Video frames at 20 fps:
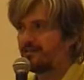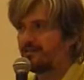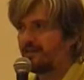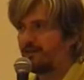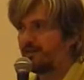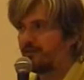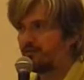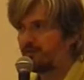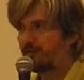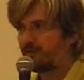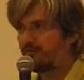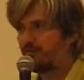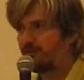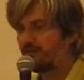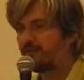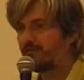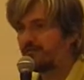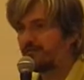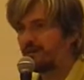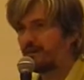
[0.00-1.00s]
It was
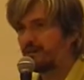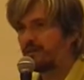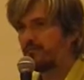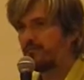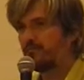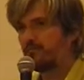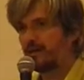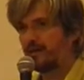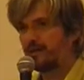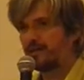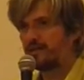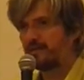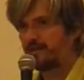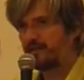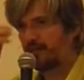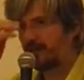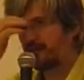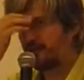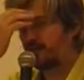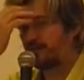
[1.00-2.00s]
modified by these
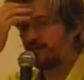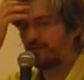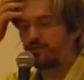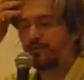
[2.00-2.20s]
agents